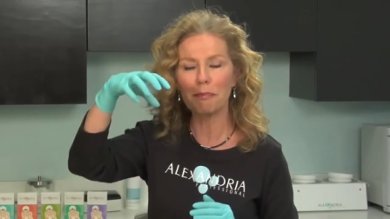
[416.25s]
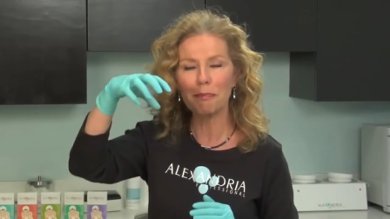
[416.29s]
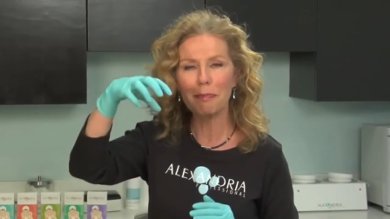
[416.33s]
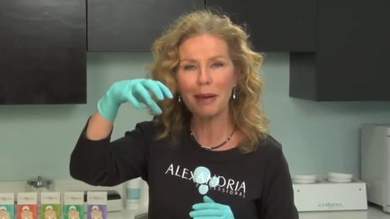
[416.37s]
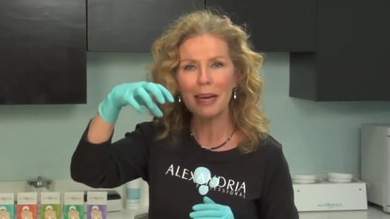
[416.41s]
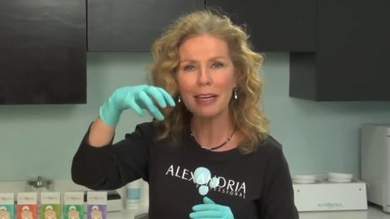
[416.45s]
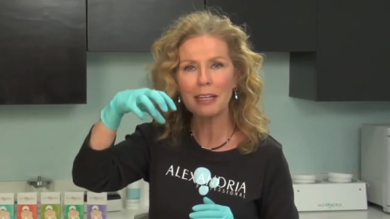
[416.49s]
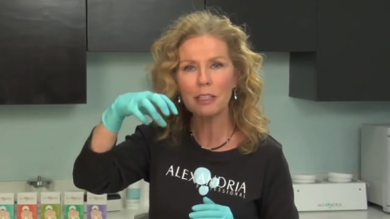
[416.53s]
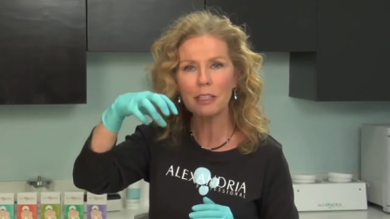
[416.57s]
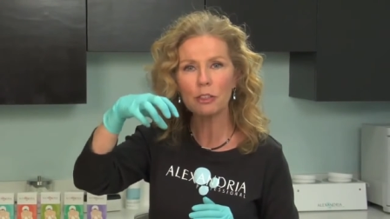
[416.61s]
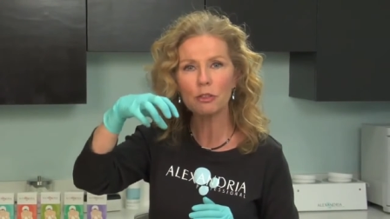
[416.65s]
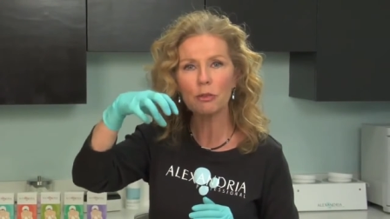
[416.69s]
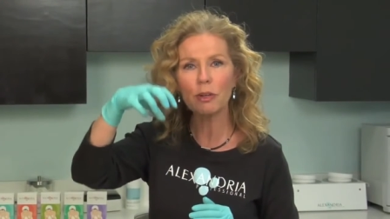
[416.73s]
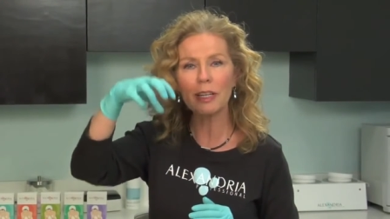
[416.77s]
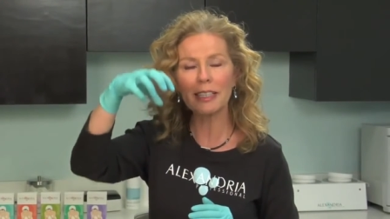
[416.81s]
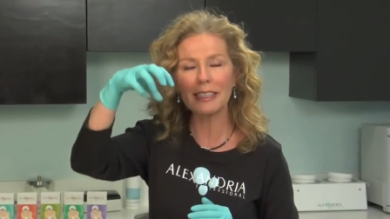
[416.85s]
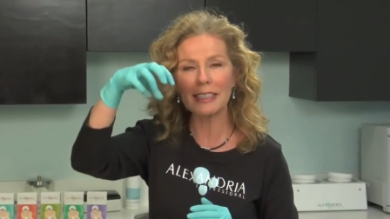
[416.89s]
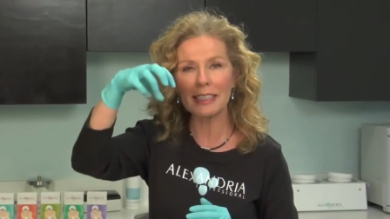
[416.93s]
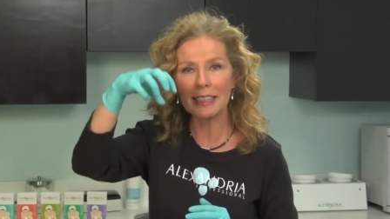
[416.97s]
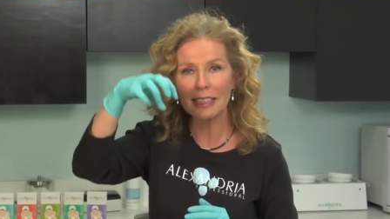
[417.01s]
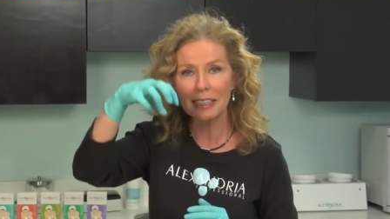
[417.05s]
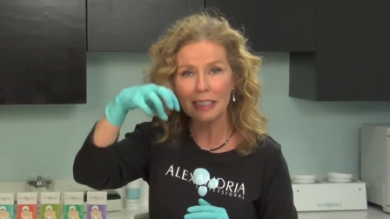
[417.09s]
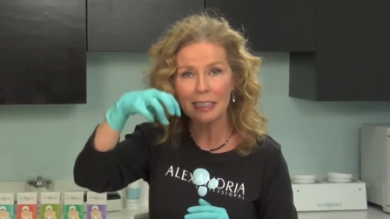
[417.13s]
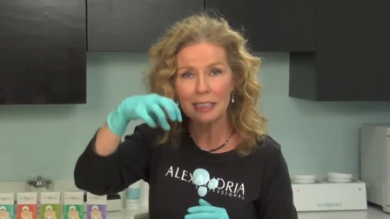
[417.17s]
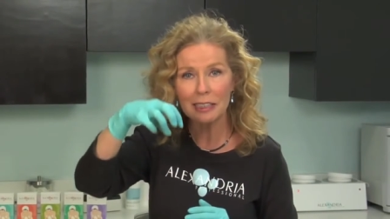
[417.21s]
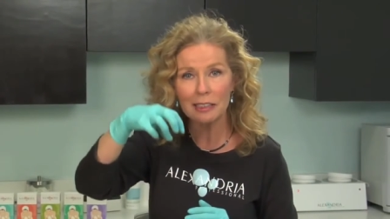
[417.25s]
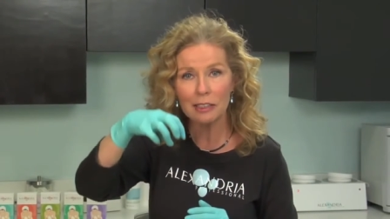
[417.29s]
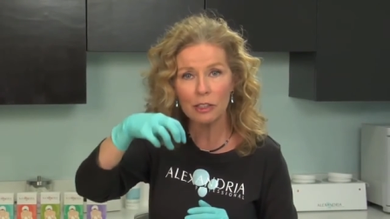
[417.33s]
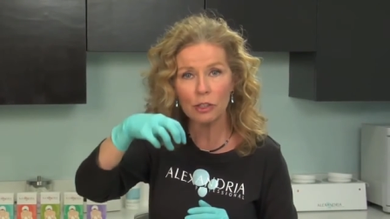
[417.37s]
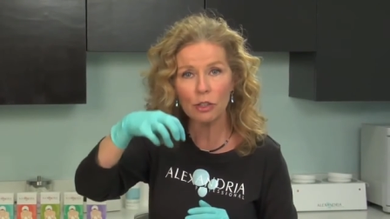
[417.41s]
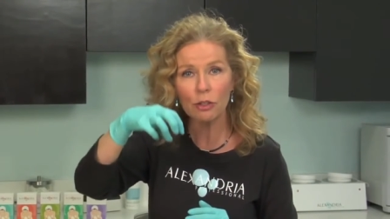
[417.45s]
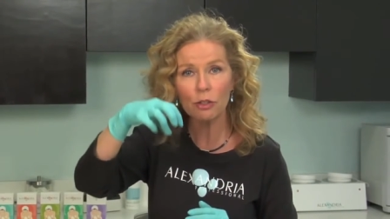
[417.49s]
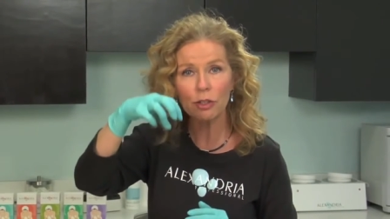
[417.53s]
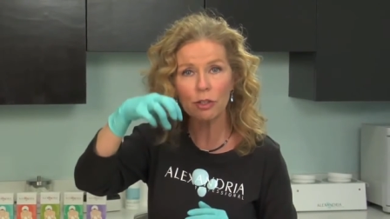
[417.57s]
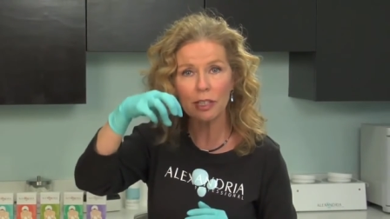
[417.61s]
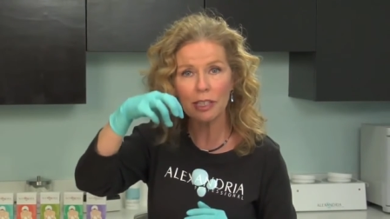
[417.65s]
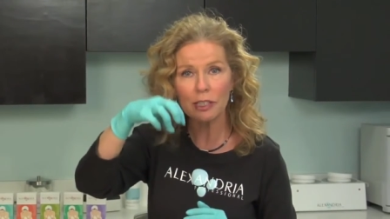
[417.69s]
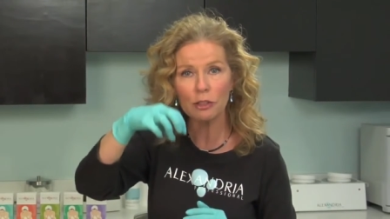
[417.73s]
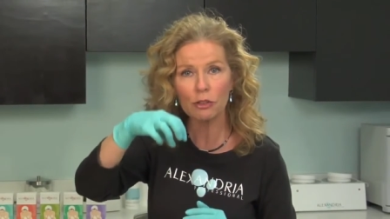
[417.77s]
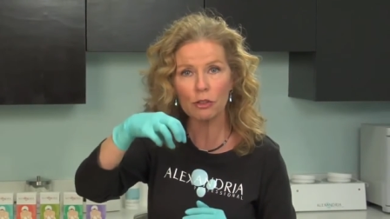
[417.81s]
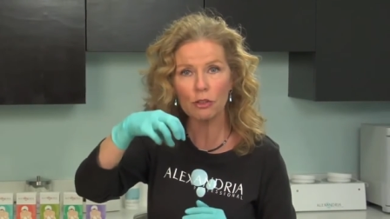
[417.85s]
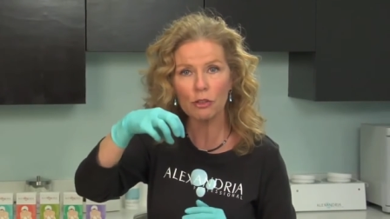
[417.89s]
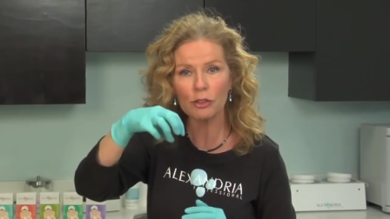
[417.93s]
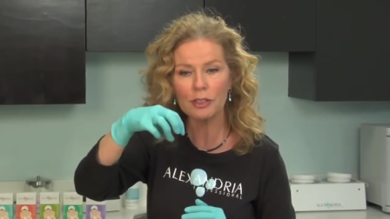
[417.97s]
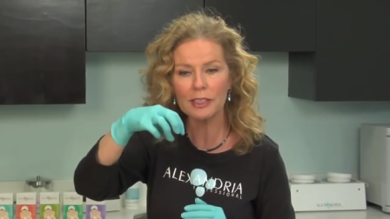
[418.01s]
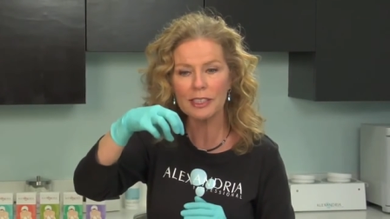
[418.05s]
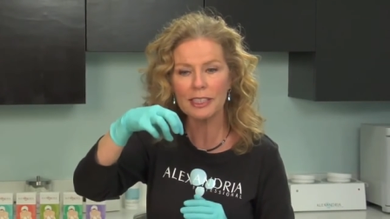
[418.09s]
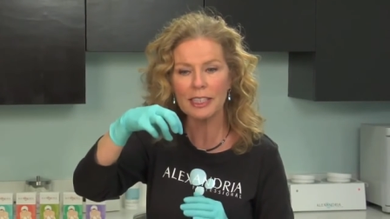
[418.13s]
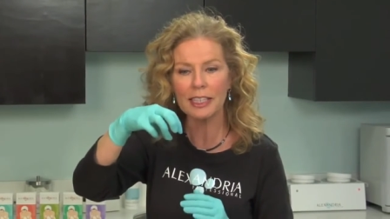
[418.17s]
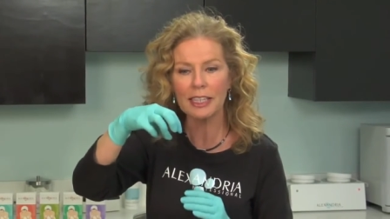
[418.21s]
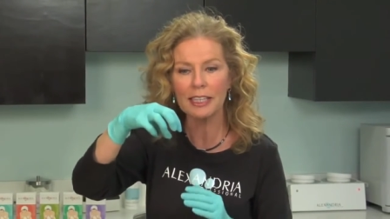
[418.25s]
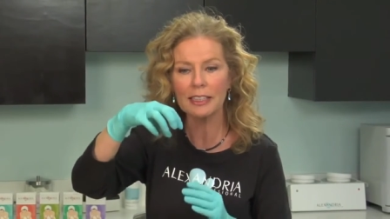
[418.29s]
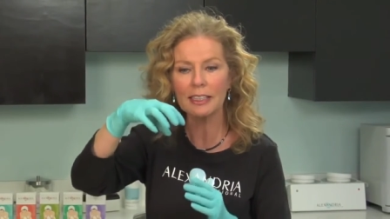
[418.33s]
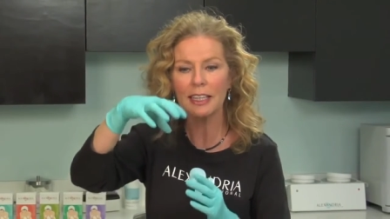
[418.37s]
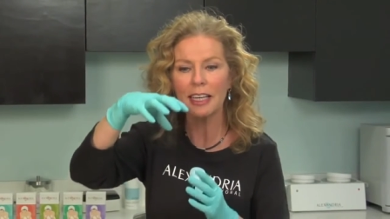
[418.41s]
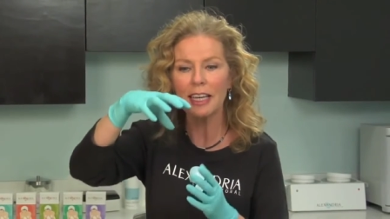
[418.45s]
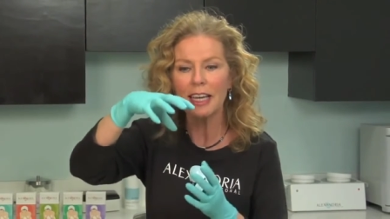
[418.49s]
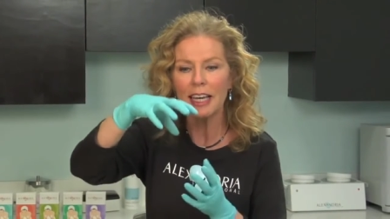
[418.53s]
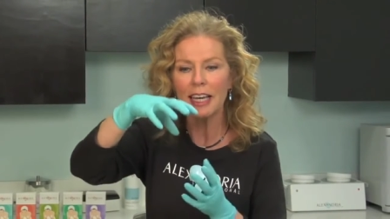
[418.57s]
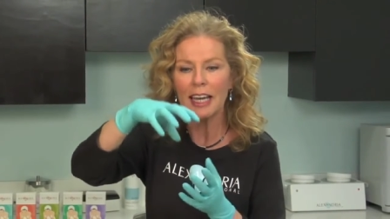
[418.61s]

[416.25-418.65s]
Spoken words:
penetrate easier into your skin